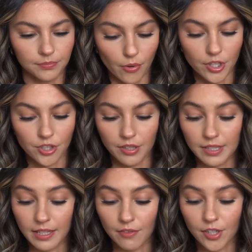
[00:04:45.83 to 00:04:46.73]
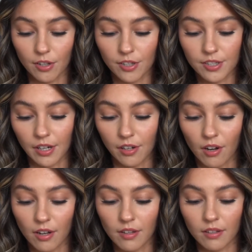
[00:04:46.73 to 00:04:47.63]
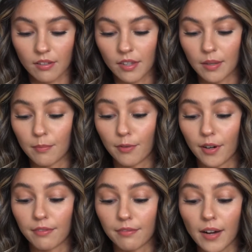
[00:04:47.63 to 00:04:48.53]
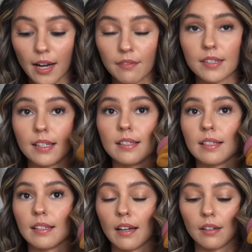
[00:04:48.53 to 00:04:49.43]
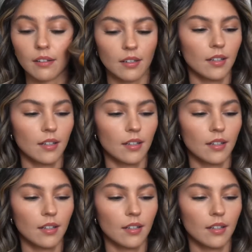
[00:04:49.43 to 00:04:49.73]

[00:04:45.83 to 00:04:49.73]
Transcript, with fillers: originally seven dollars and I got them for five sixty-nine.